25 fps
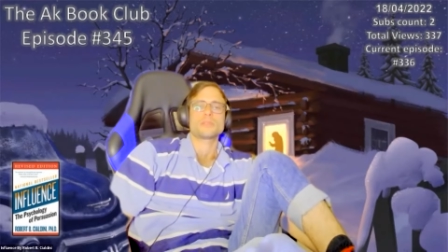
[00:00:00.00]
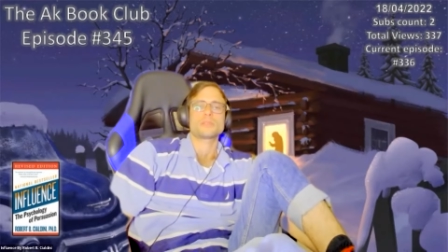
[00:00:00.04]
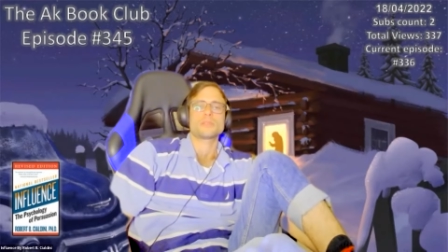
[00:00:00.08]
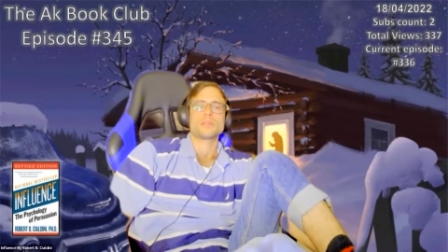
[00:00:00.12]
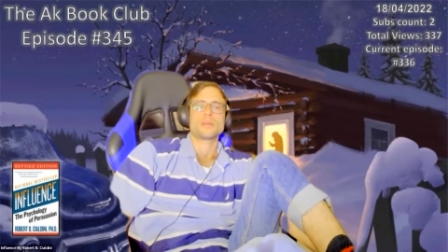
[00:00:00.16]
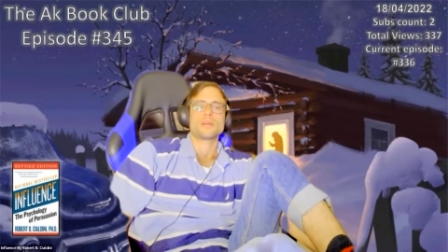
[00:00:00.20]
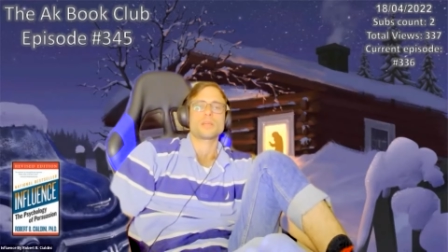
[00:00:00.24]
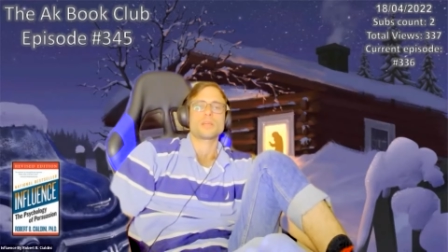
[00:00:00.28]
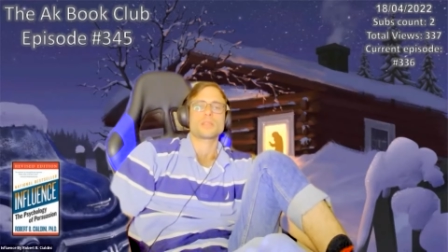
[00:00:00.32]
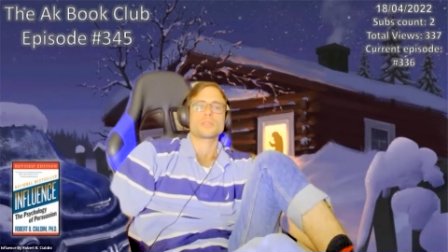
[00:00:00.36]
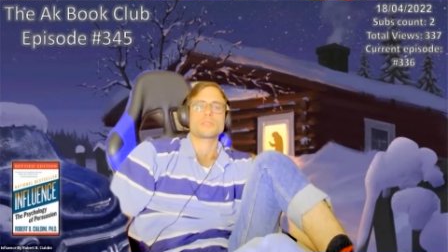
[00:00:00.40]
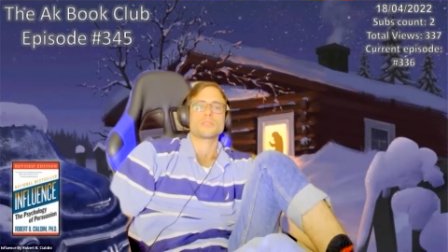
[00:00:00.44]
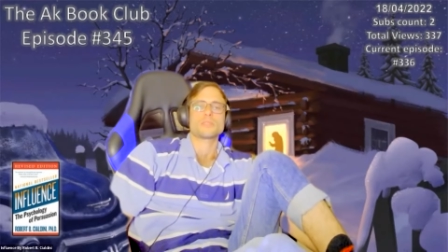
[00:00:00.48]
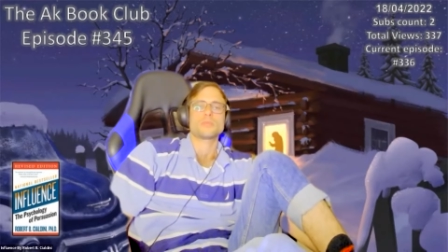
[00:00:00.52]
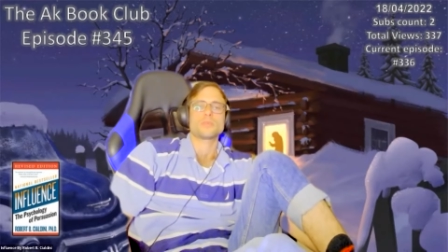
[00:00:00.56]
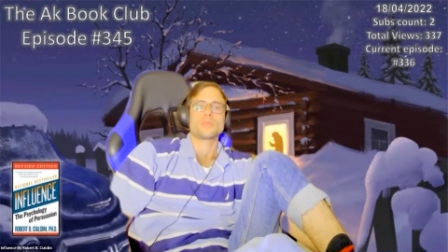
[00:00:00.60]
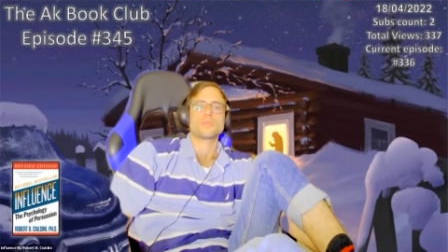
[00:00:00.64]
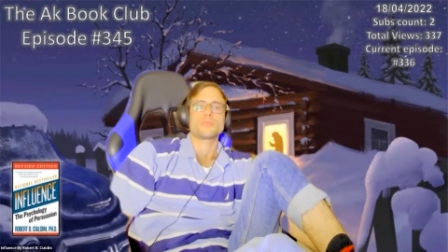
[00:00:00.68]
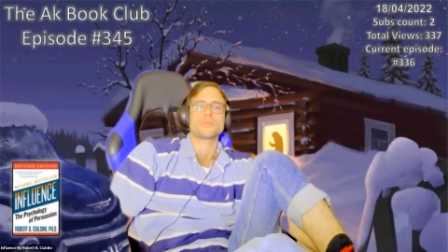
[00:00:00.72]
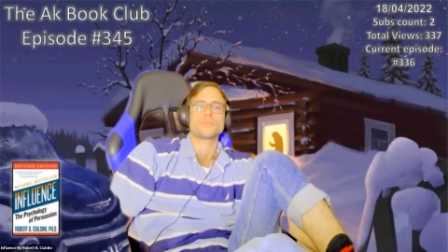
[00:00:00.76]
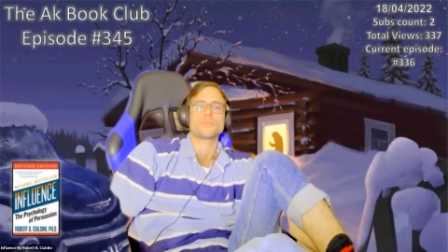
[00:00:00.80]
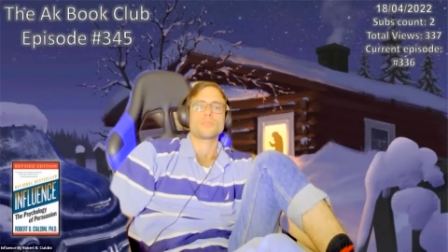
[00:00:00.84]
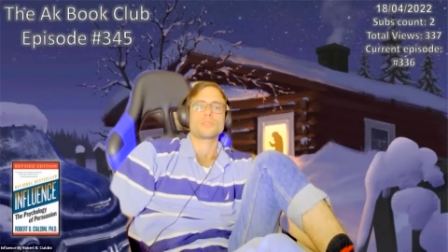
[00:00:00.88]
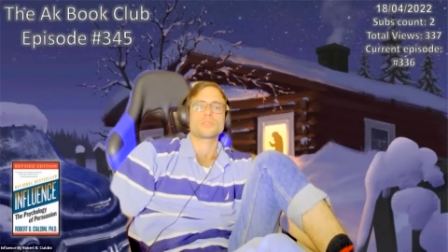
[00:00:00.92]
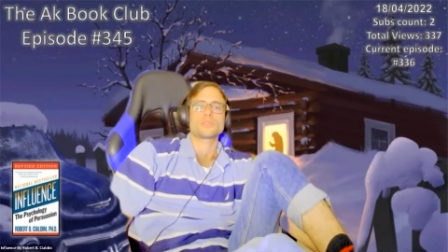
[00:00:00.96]
the customer
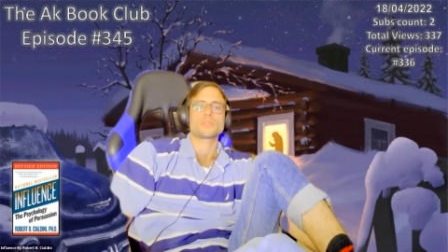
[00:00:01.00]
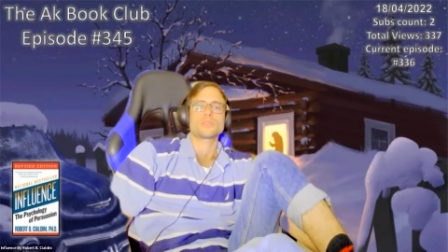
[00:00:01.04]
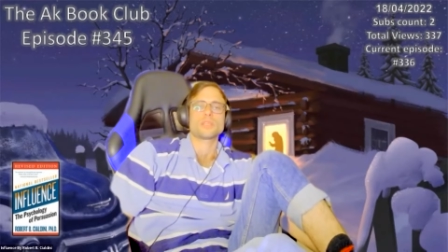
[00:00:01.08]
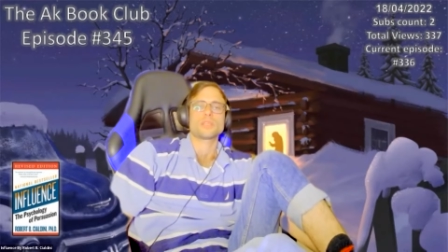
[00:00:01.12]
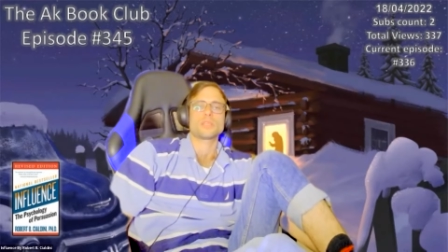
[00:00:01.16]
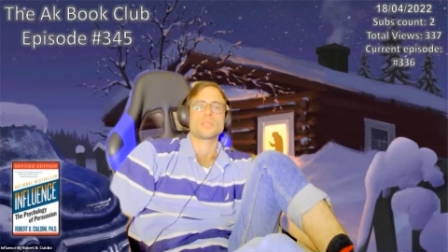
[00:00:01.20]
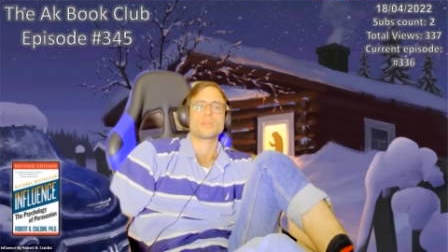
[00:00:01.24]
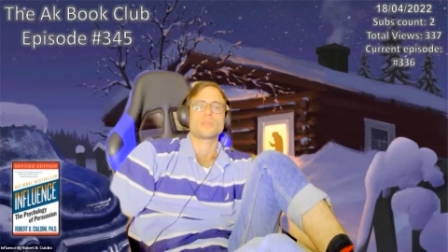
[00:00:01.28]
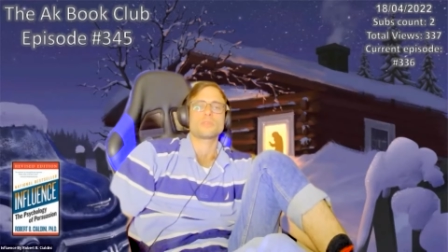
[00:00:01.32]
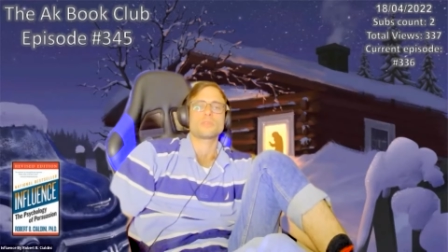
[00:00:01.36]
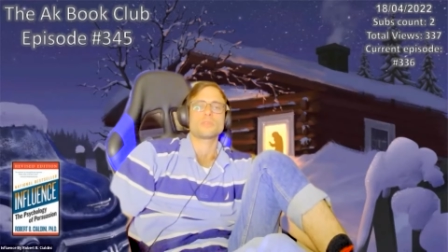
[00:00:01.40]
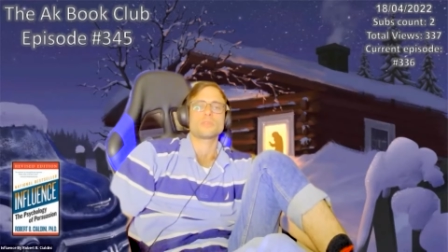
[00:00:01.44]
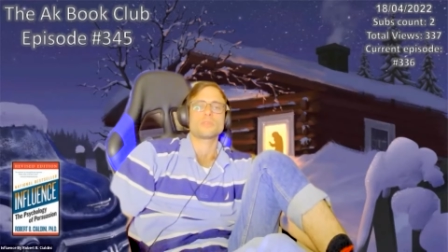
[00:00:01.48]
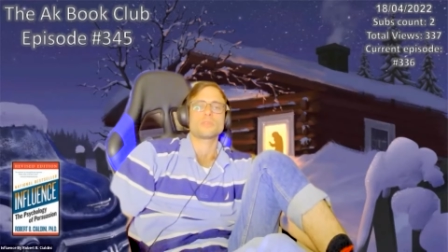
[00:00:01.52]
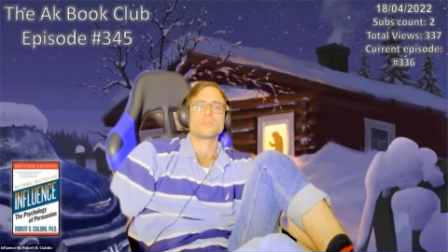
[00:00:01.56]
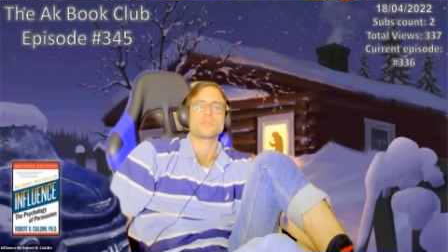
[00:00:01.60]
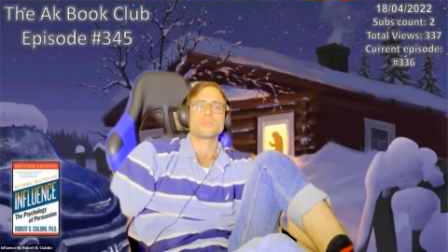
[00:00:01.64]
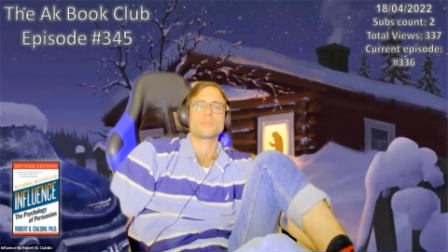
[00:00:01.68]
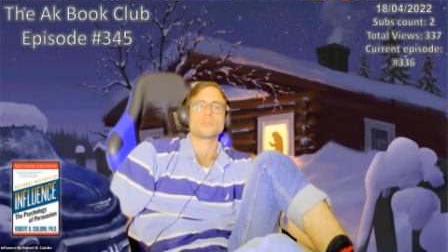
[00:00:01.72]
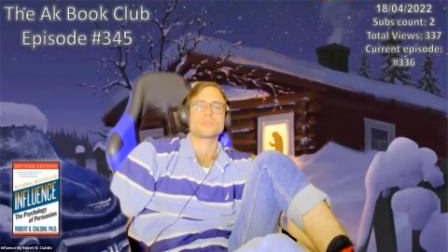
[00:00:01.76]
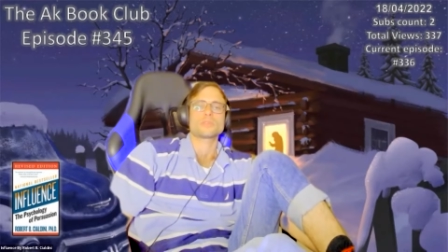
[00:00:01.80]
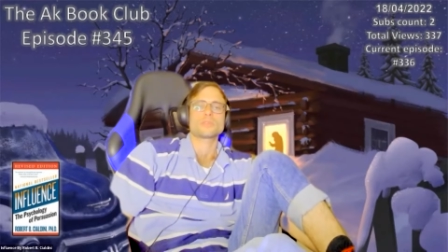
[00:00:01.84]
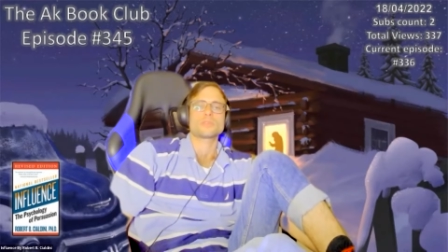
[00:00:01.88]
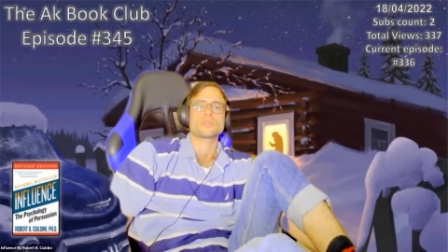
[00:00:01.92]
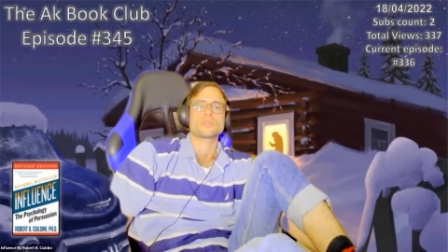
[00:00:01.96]
who is
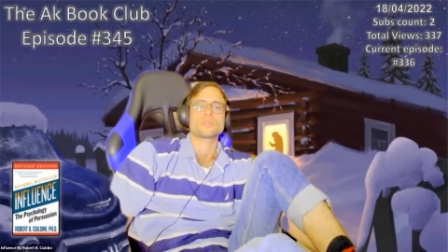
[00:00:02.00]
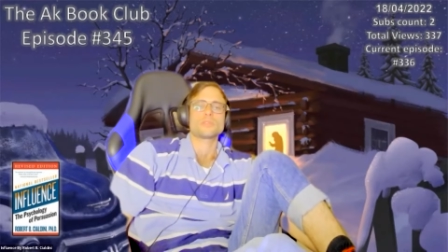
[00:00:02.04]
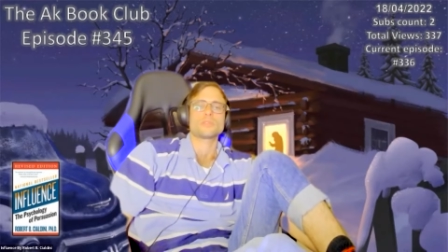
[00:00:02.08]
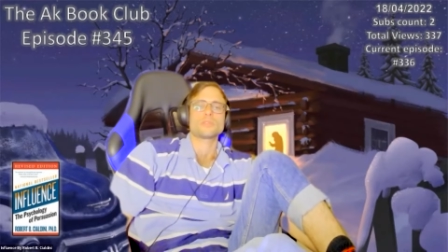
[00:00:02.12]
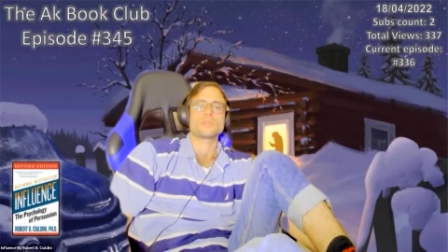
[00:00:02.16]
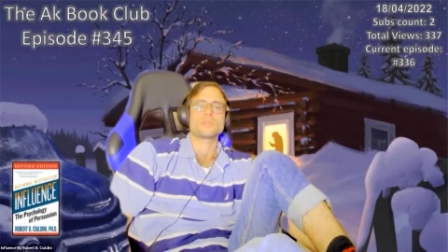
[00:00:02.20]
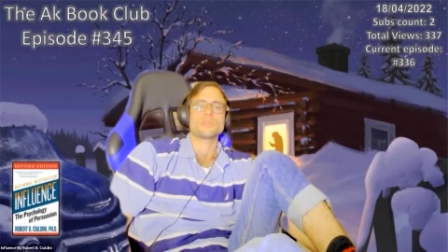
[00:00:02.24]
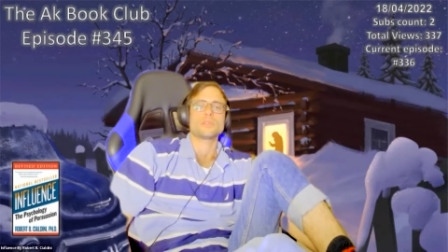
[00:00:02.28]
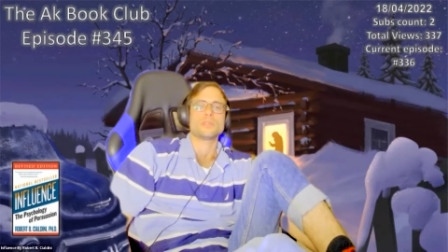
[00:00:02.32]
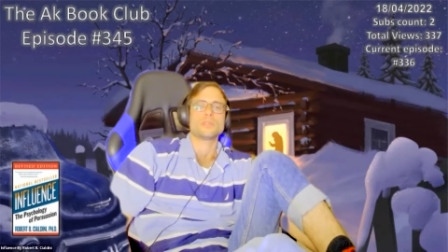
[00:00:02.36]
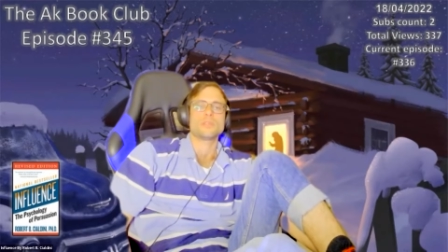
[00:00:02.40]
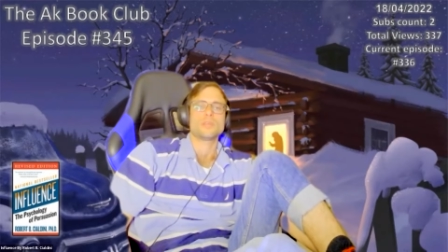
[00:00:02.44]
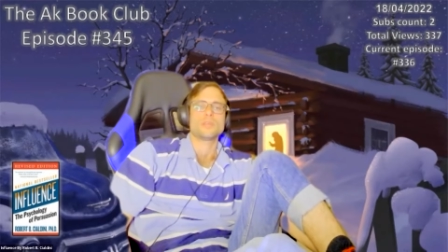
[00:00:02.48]
consoled,